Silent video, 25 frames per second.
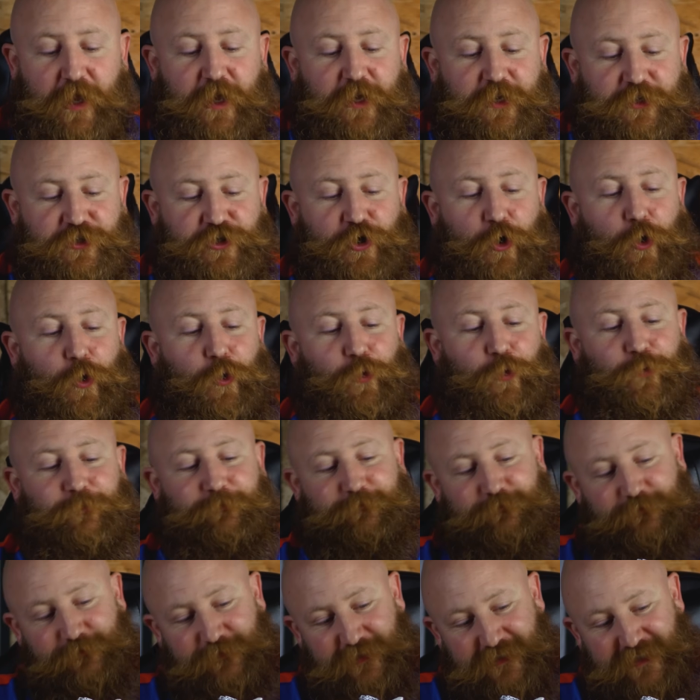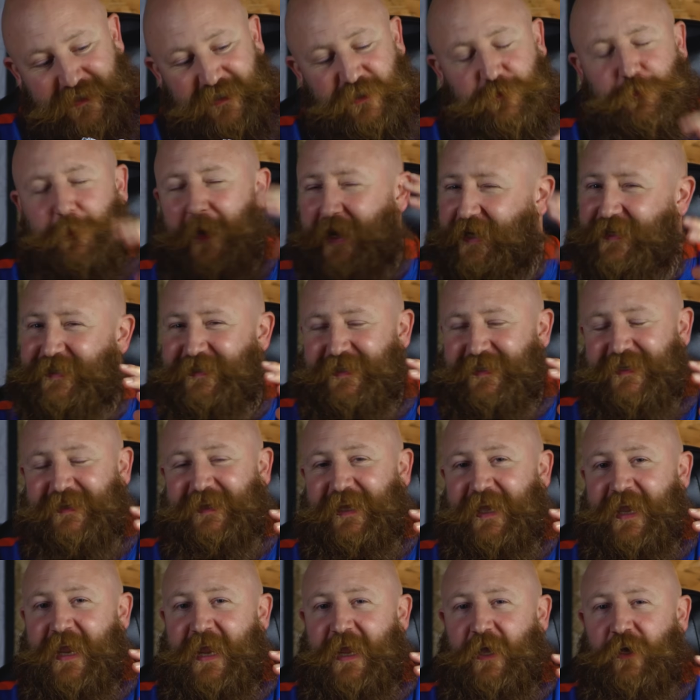So the space in the
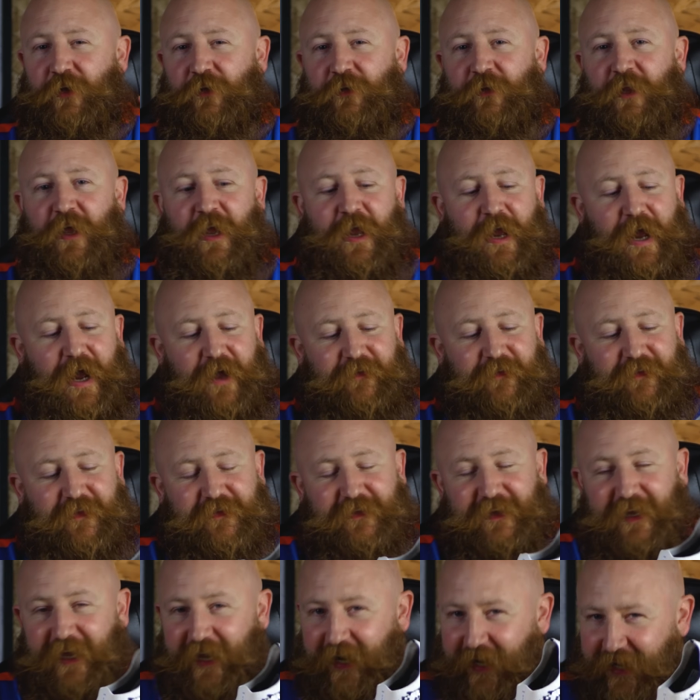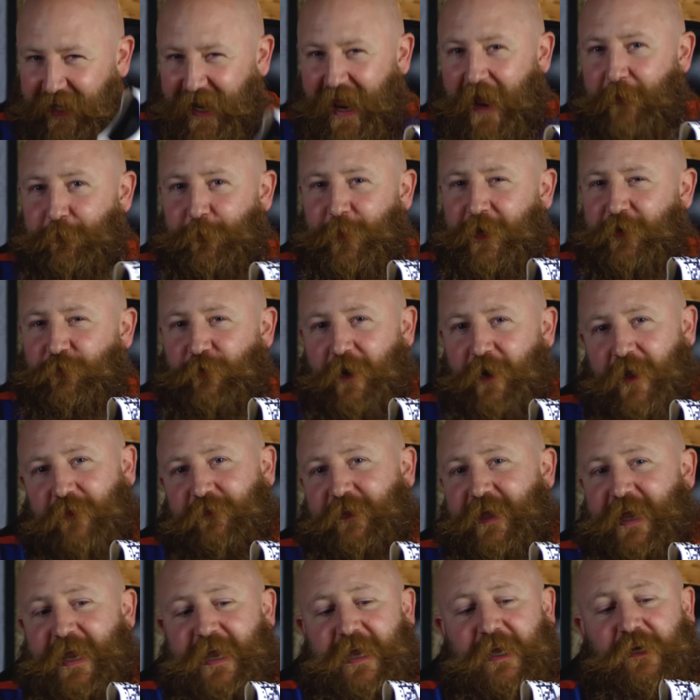heel and then the clamping around the
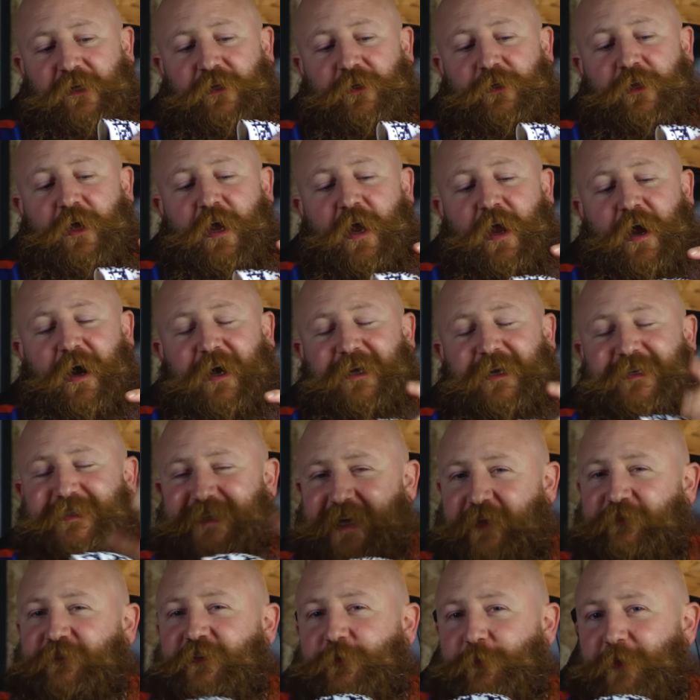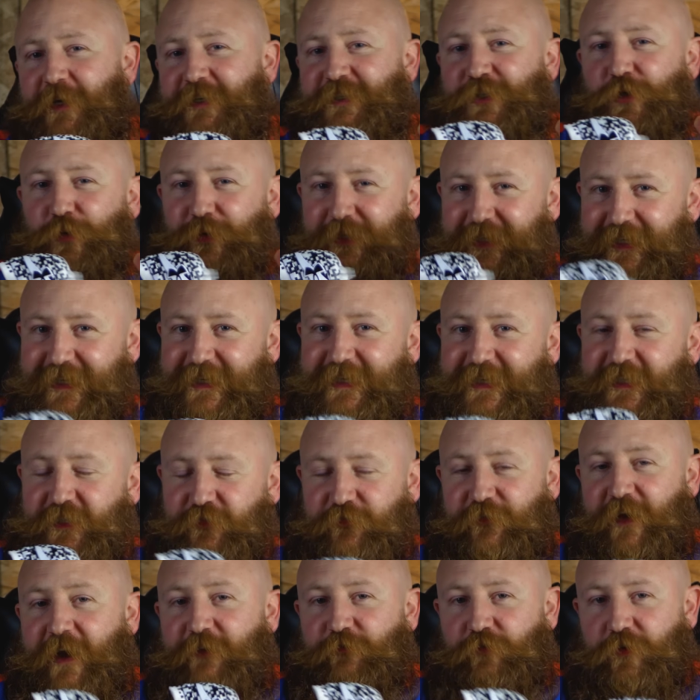heel are definitely my two least
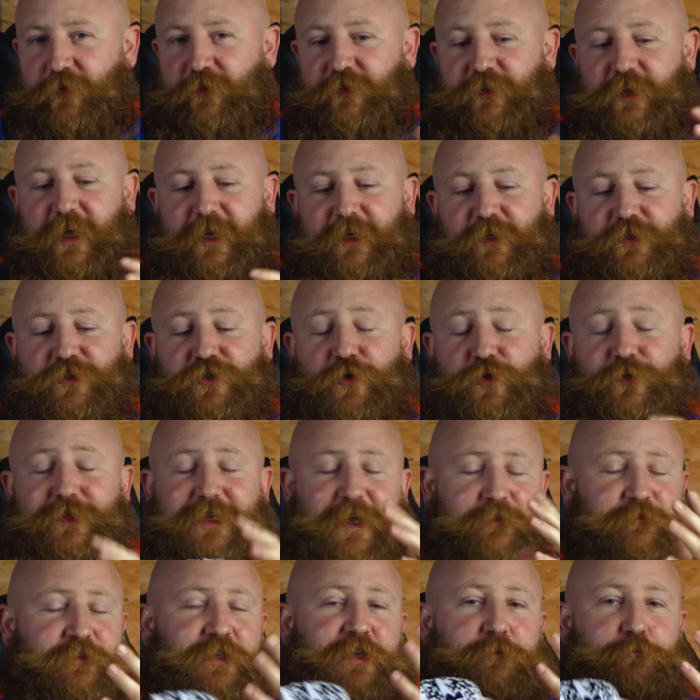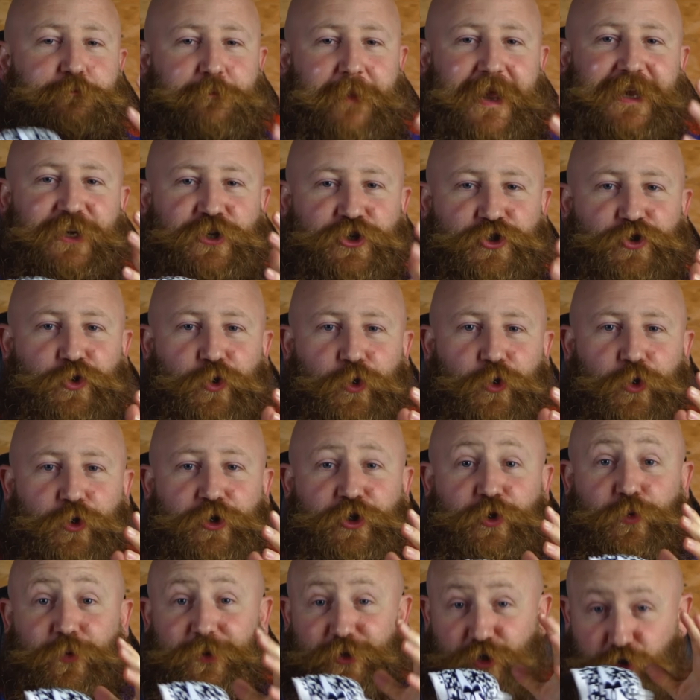favorite things. So definitely make sure
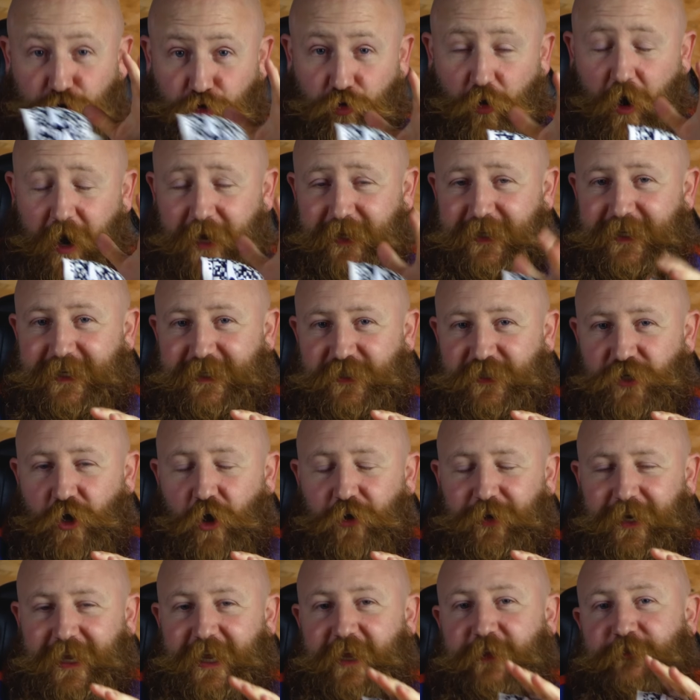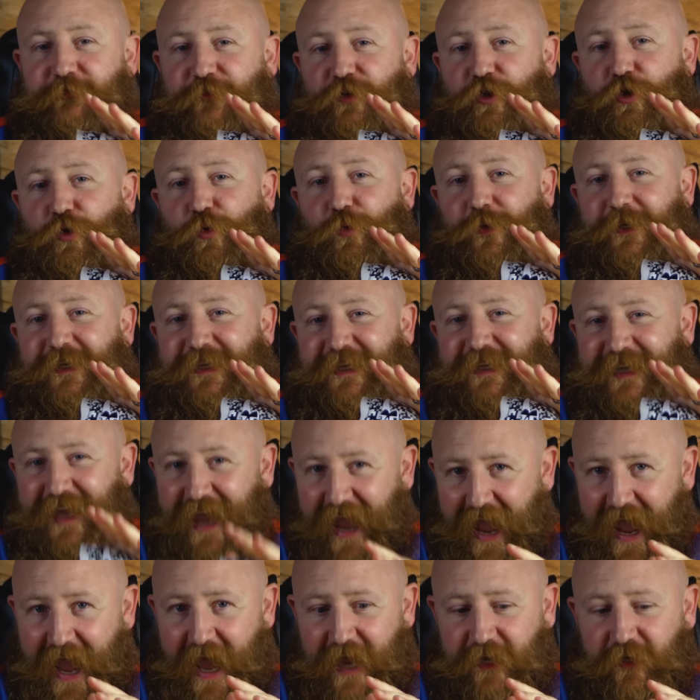you try these on if you
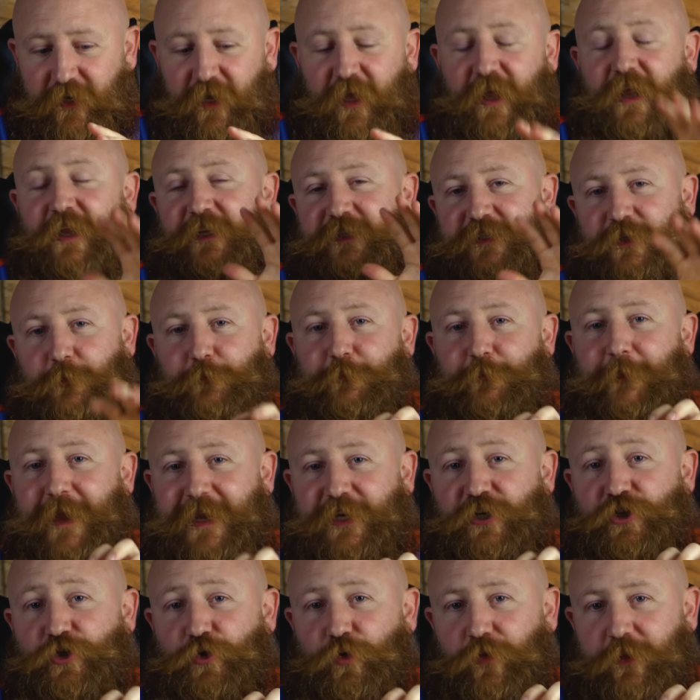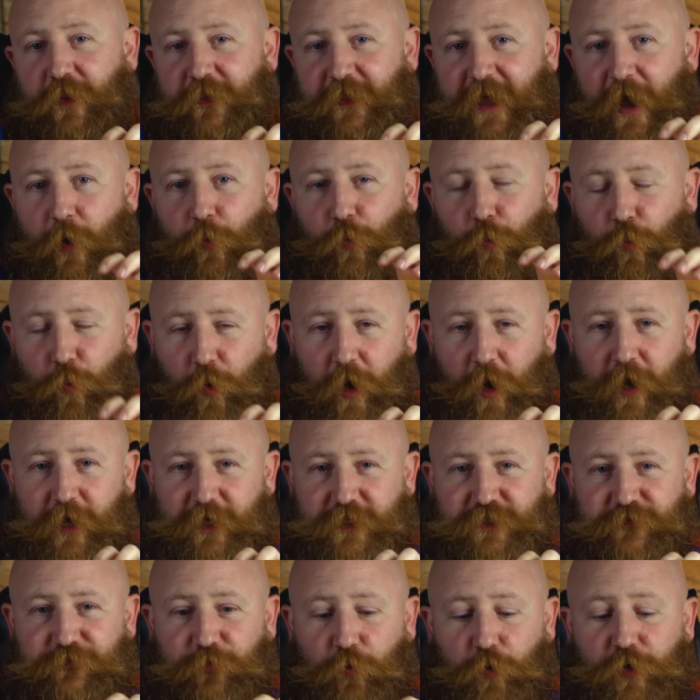can, to make sure that that
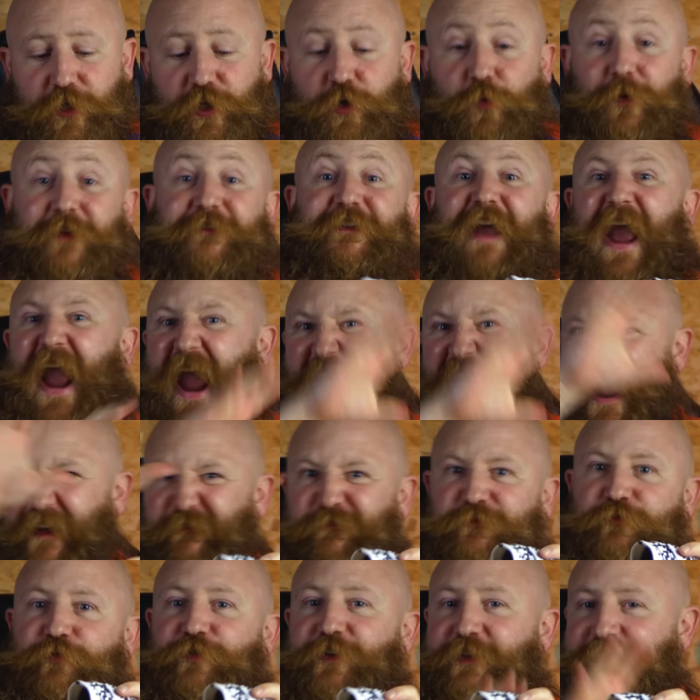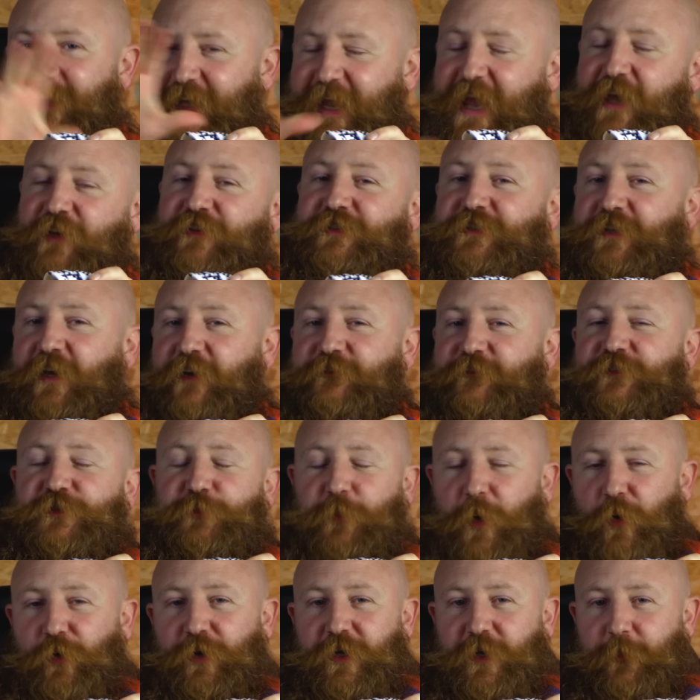works for you, if everything else that I've
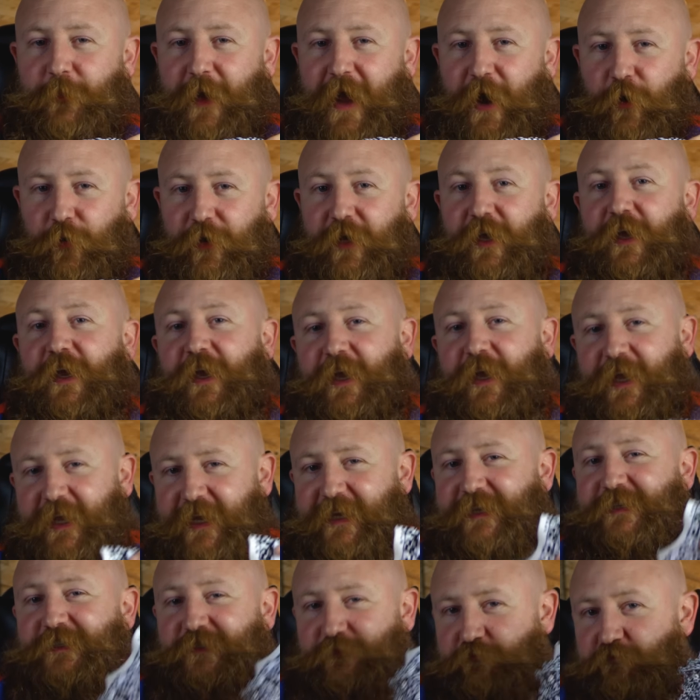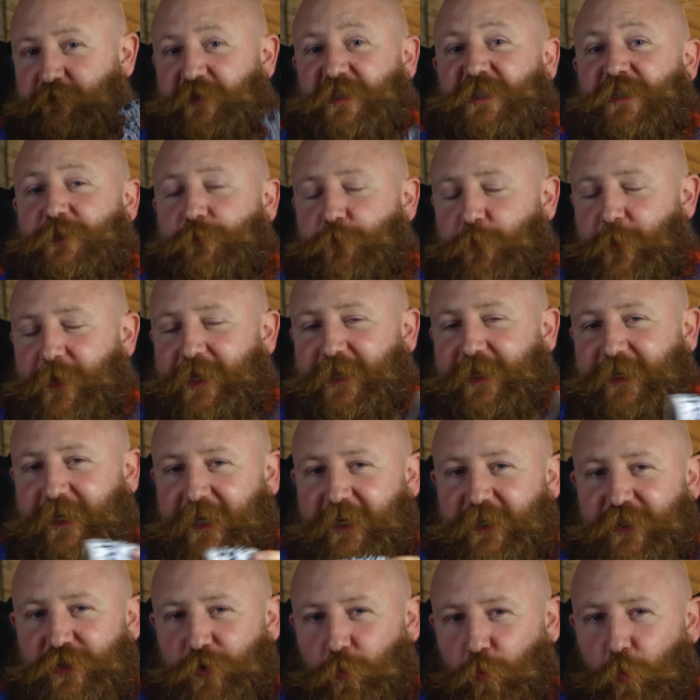spoken about is speaking
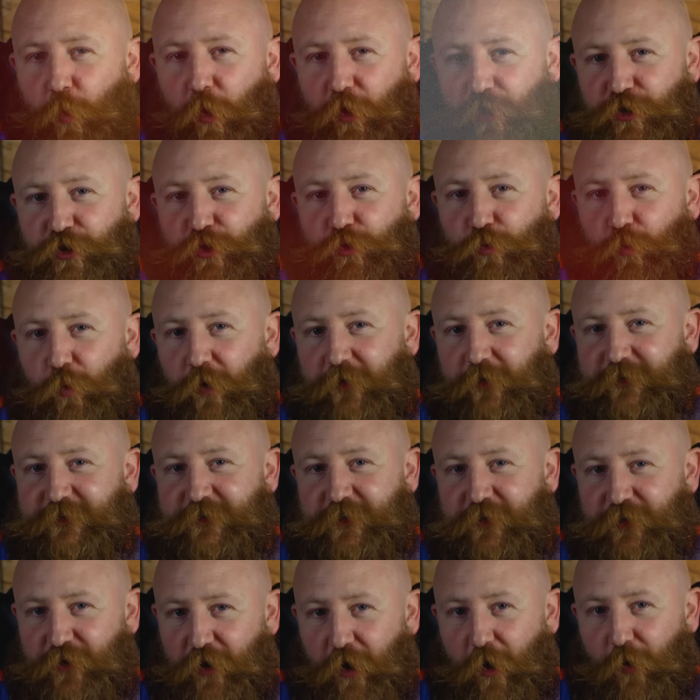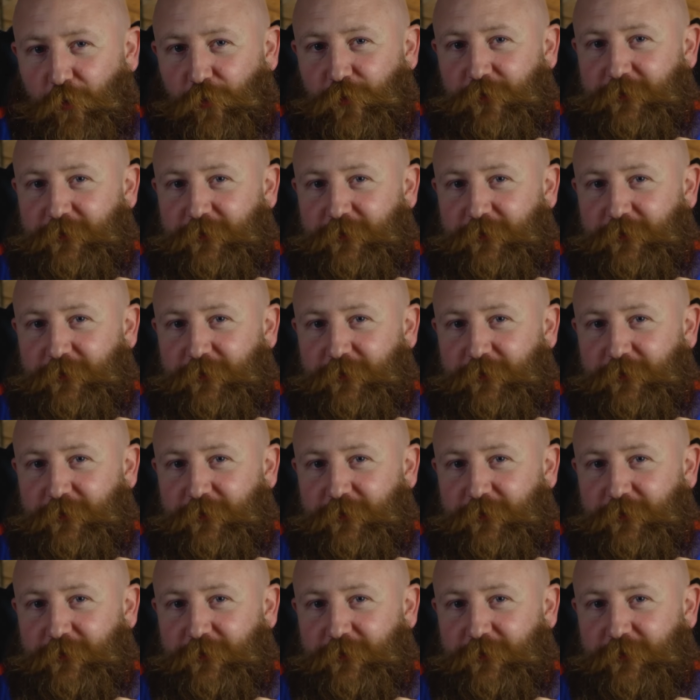to what you want to know.